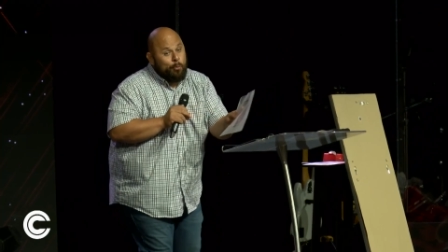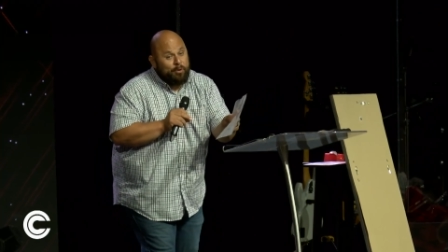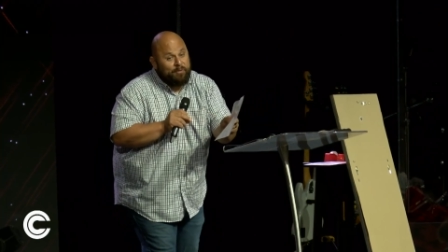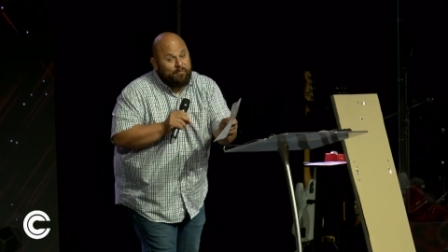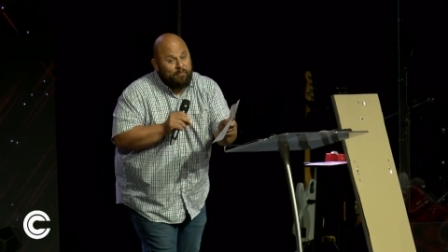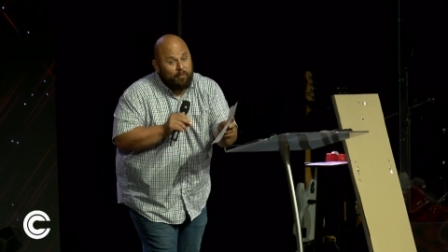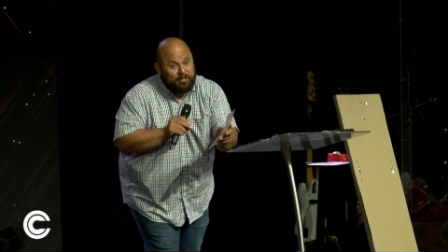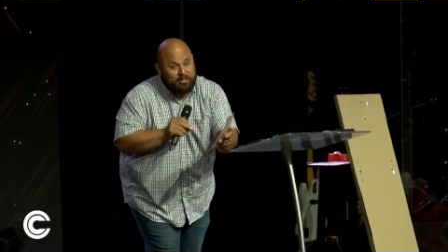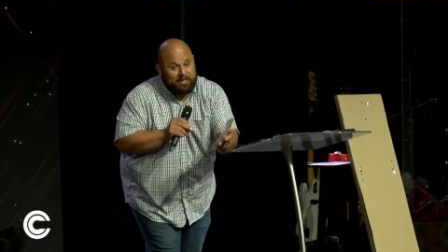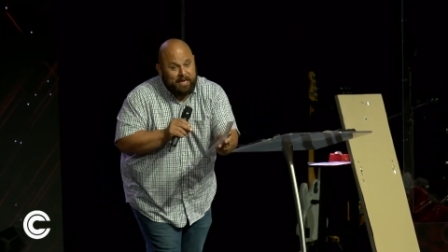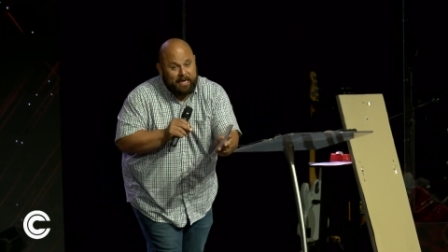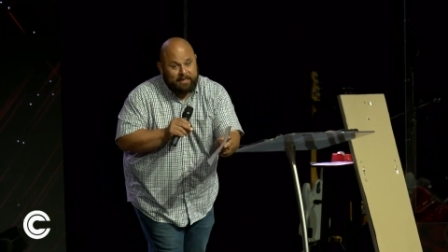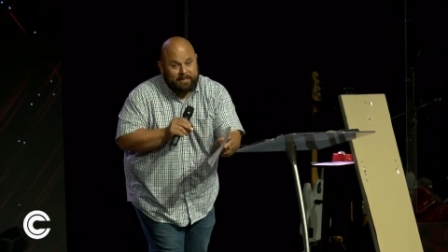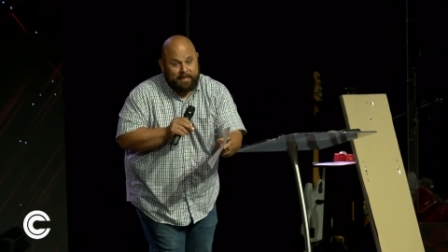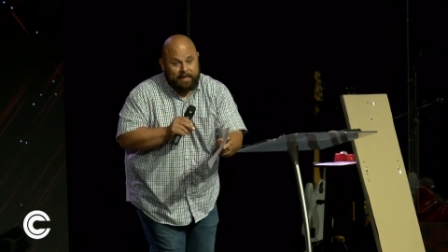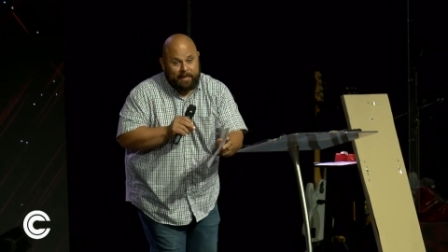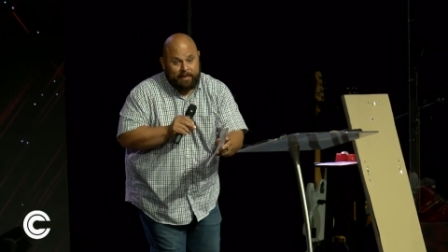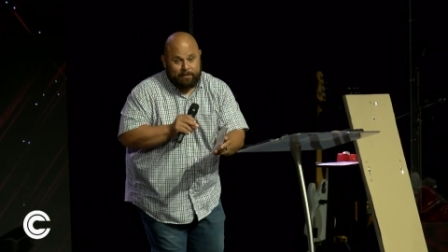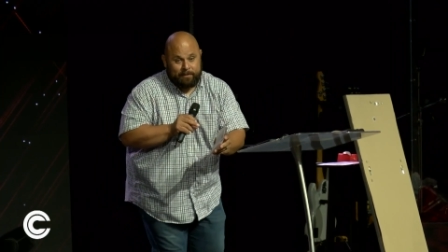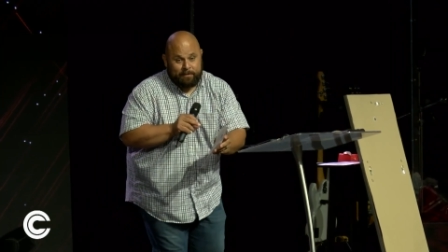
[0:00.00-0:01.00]
with verse
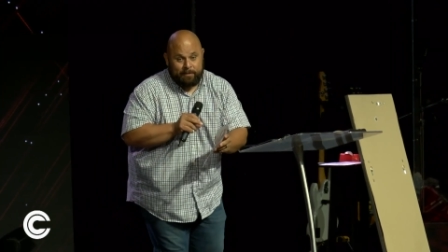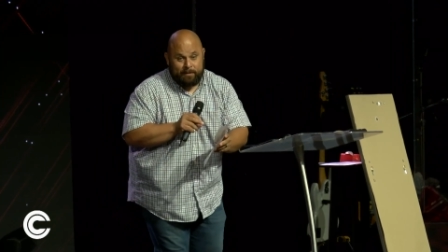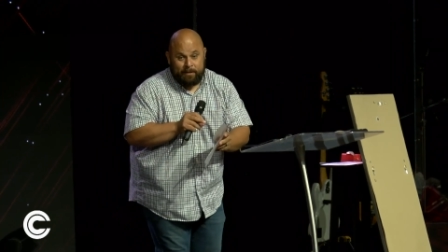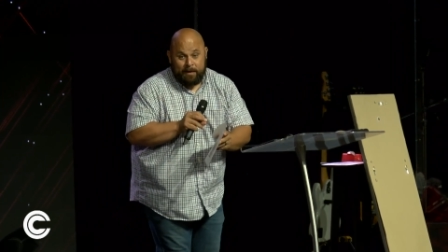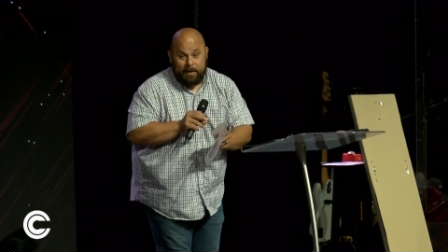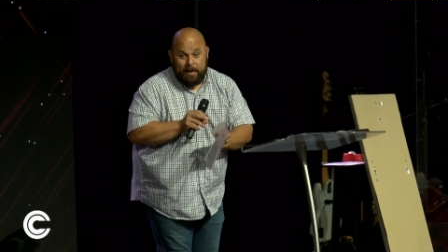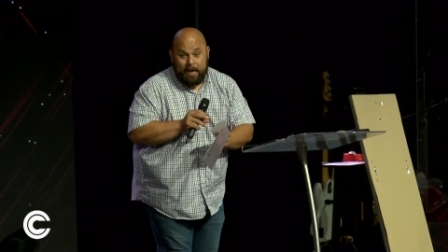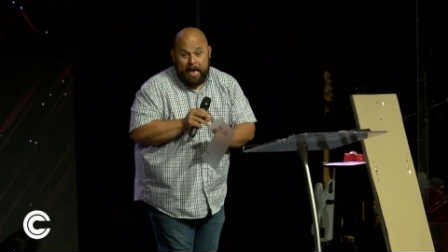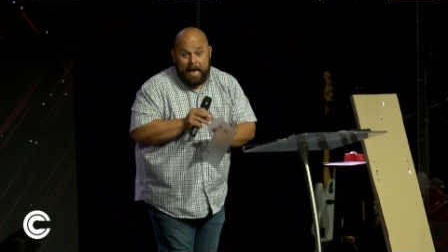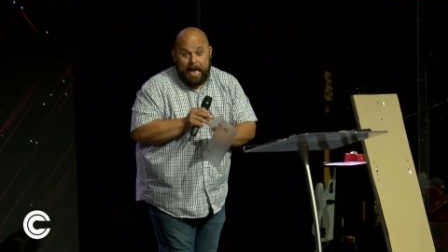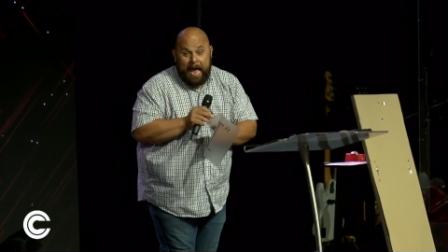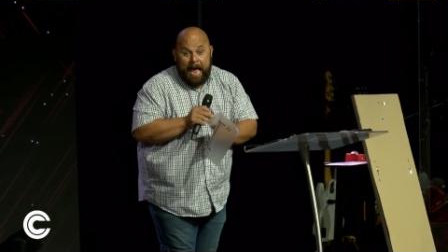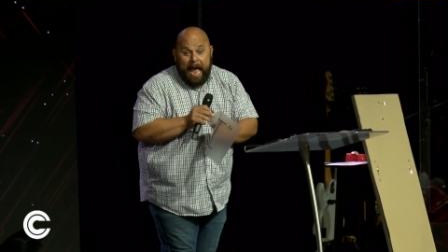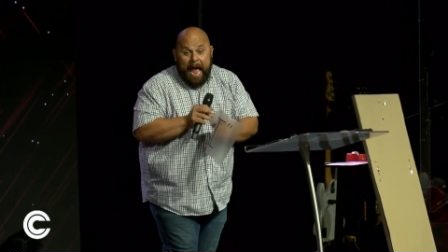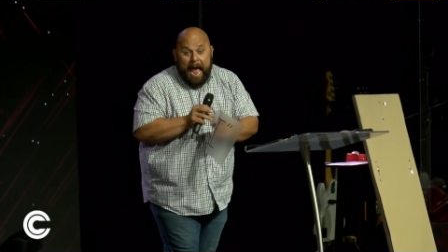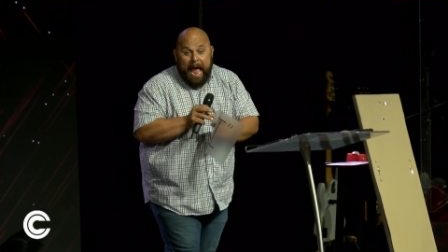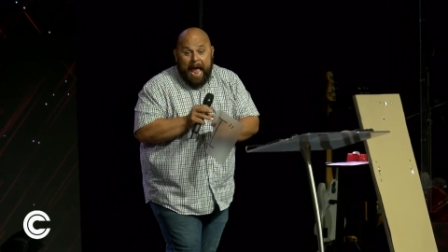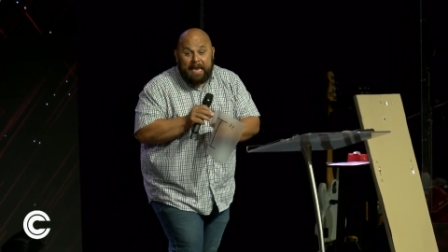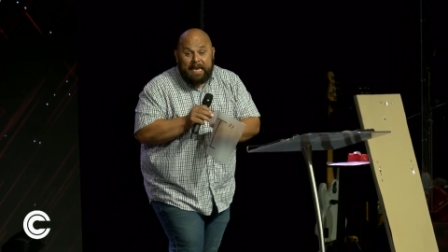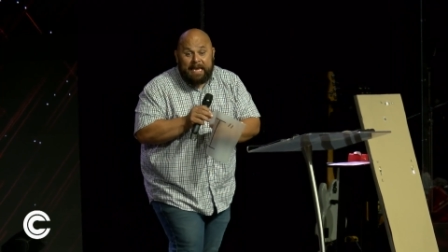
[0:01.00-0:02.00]
18.
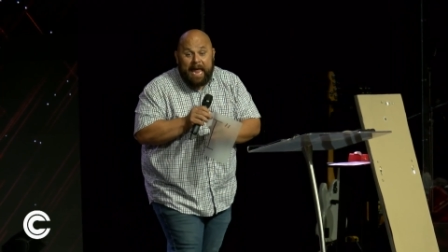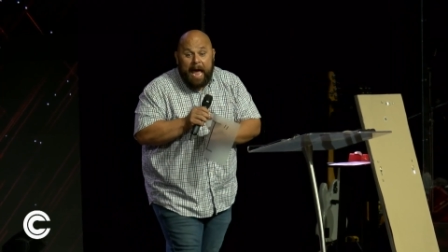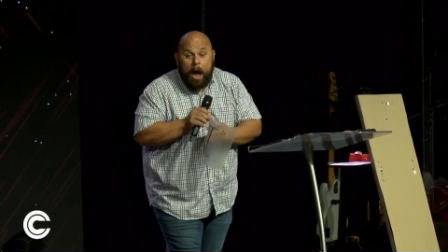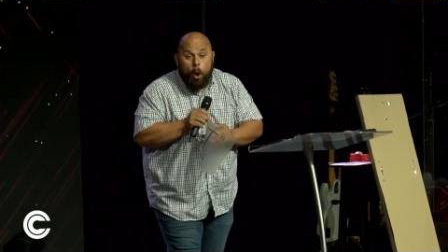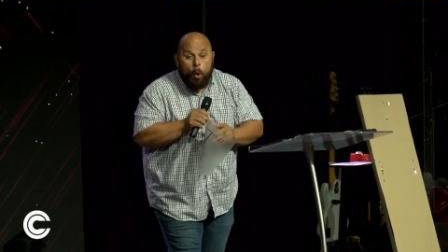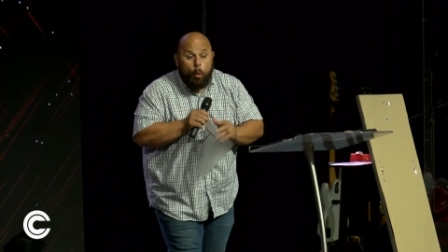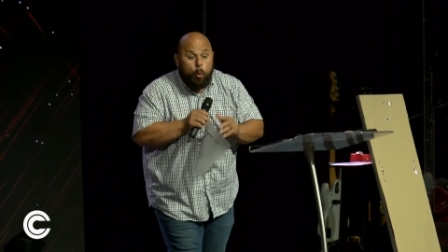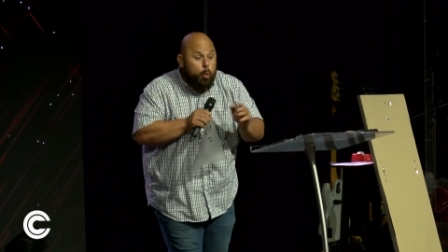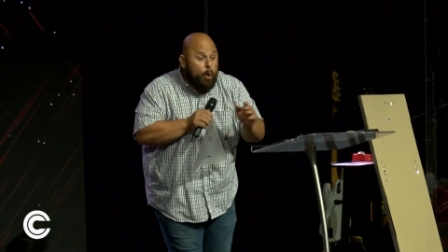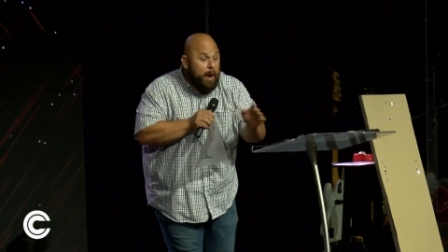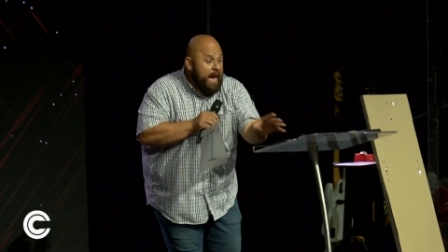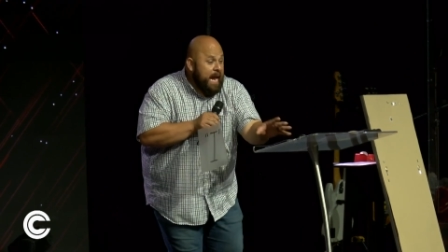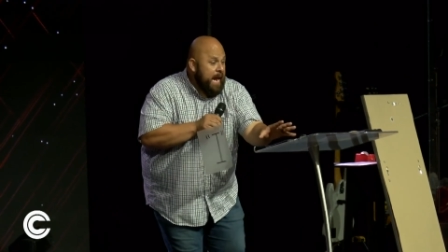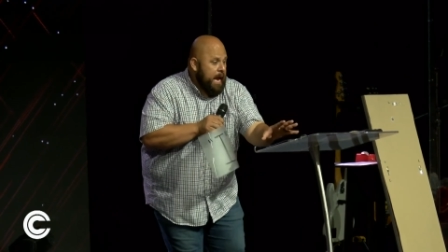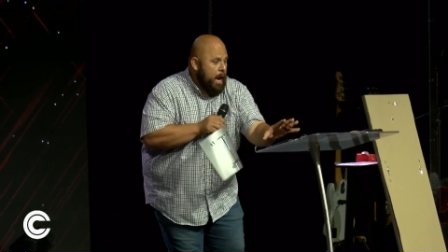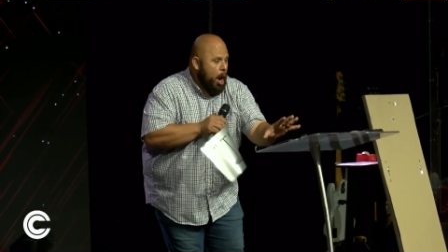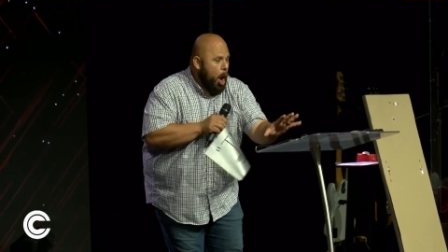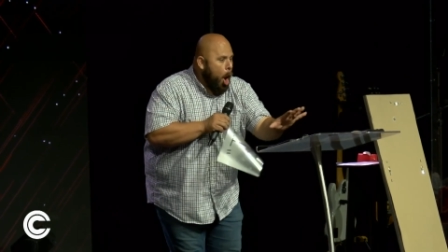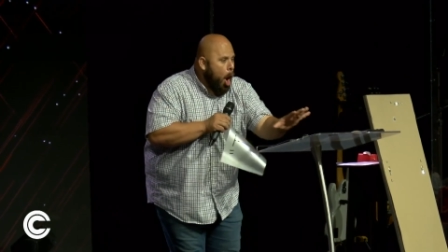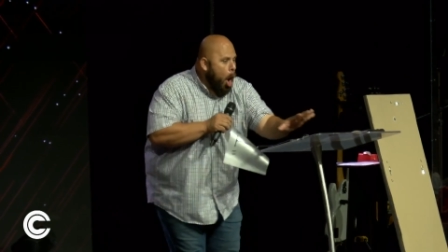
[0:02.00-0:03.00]
And now
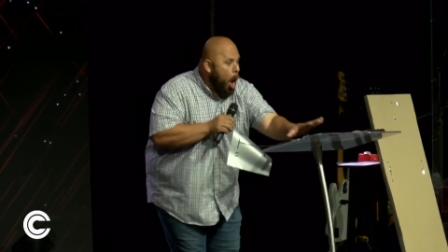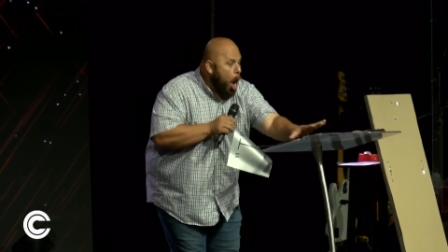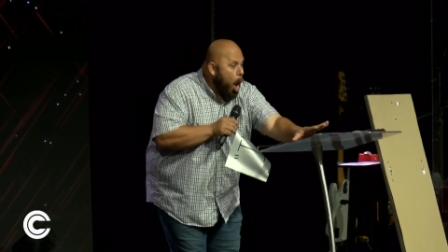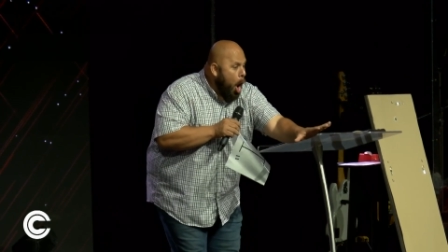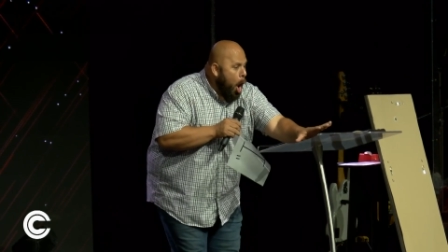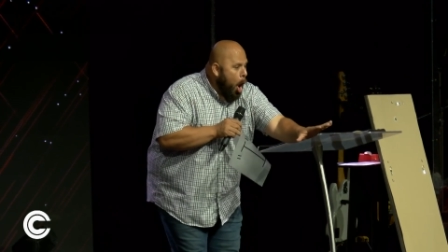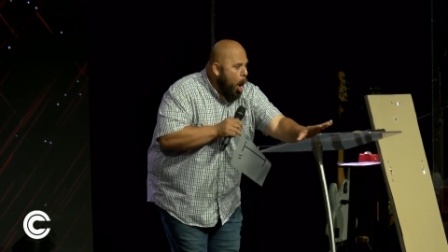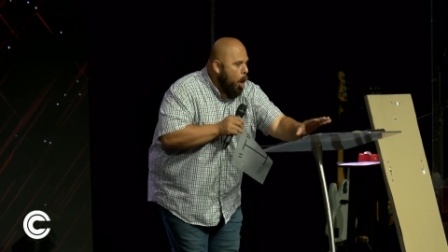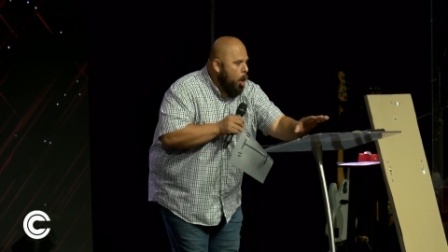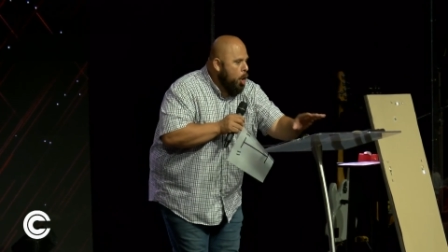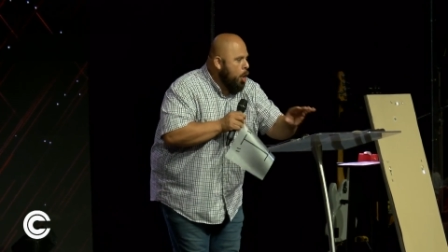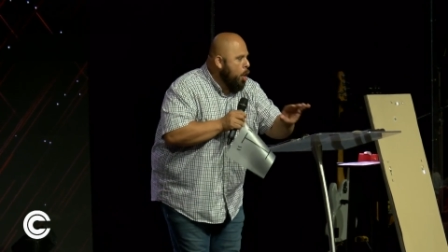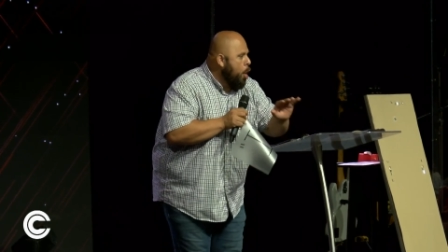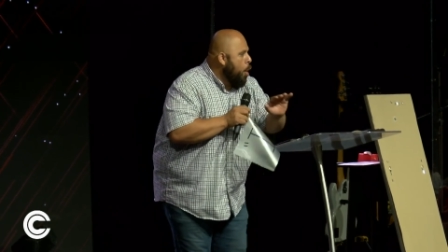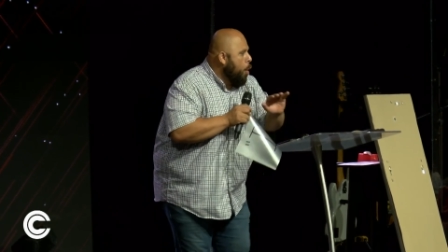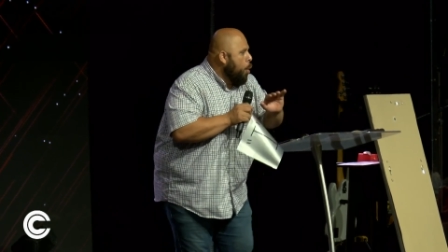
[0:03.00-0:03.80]
we all,